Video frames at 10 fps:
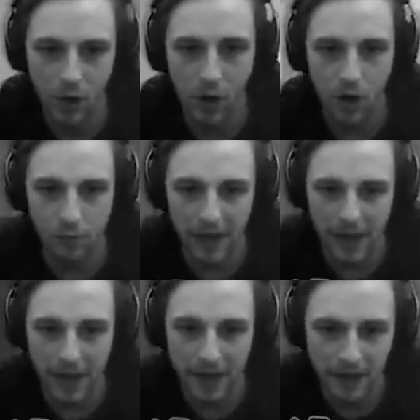Oh my
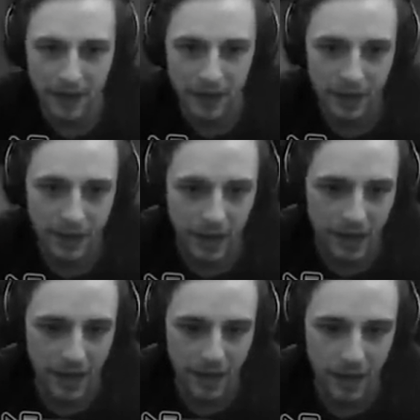god.
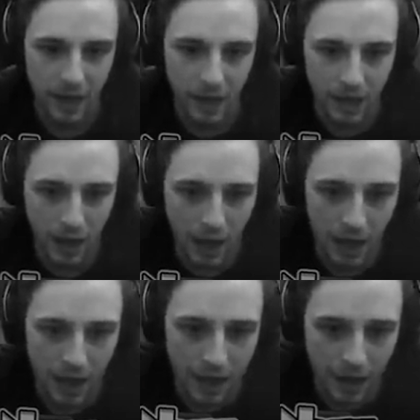Uh, oh, oh,
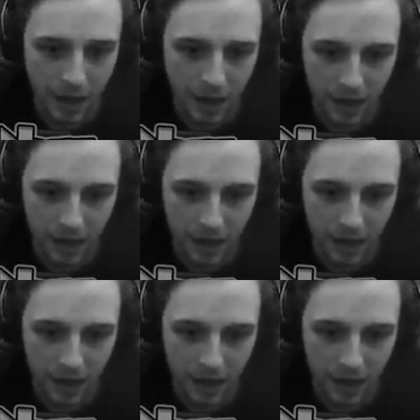uh,